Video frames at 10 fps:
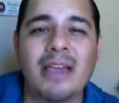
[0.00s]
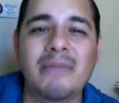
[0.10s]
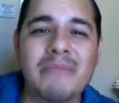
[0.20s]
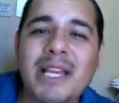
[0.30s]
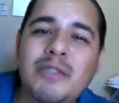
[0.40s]
It
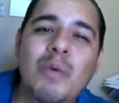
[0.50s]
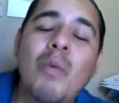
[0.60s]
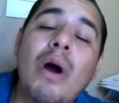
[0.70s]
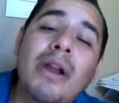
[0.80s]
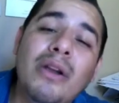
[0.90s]
makes me
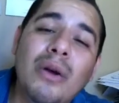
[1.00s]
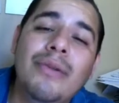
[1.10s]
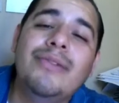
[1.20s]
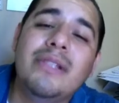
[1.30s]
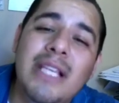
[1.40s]
want to go
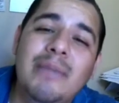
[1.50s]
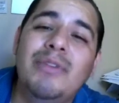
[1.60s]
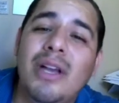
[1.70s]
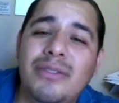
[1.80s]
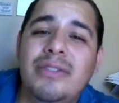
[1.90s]
to sleep
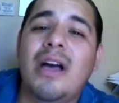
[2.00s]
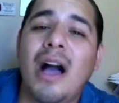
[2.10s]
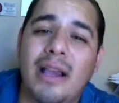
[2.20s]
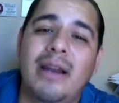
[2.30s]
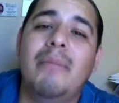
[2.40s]
just
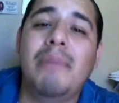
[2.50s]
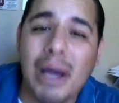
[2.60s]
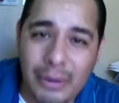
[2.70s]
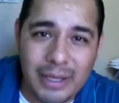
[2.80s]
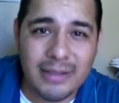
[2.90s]
talking
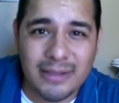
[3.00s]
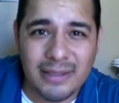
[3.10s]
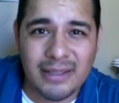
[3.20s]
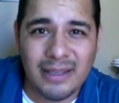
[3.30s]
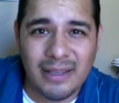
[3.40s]
about it.